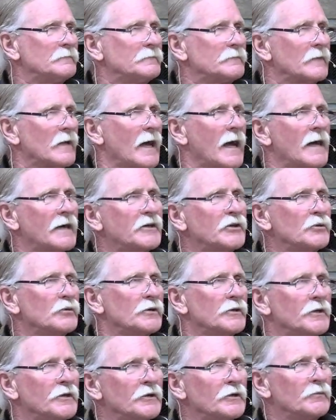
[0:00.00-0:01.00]

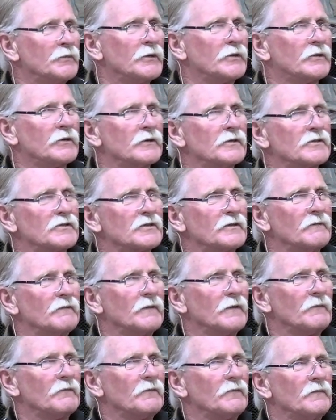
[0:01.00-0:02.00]
accurate here because,
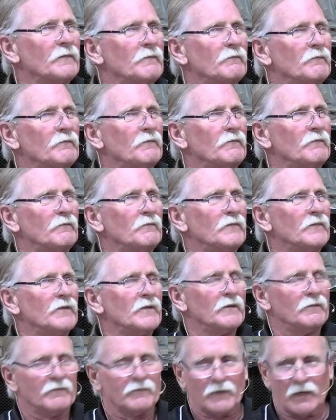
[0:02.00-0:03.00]

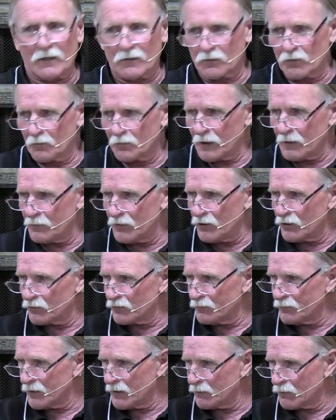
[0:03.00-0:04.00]
I don't know, maybe you
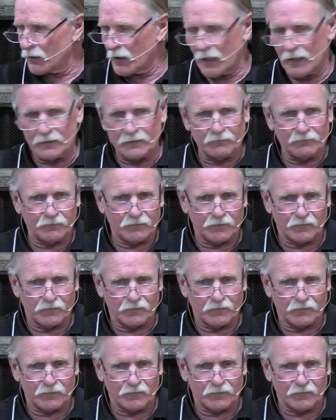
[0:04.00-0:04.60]
remember, I